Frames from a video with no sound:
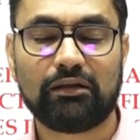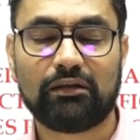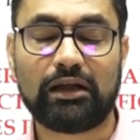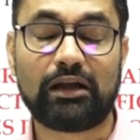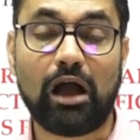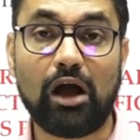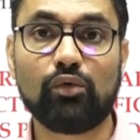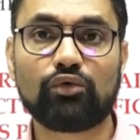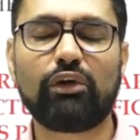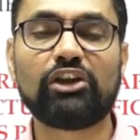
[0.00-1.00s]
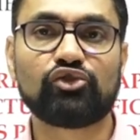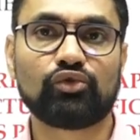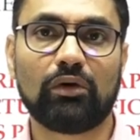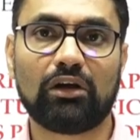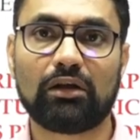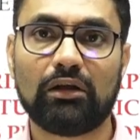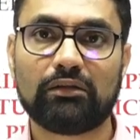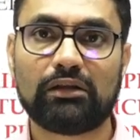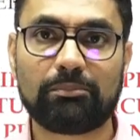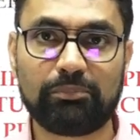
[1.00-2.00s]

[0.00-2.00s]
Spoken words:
that how to ensure that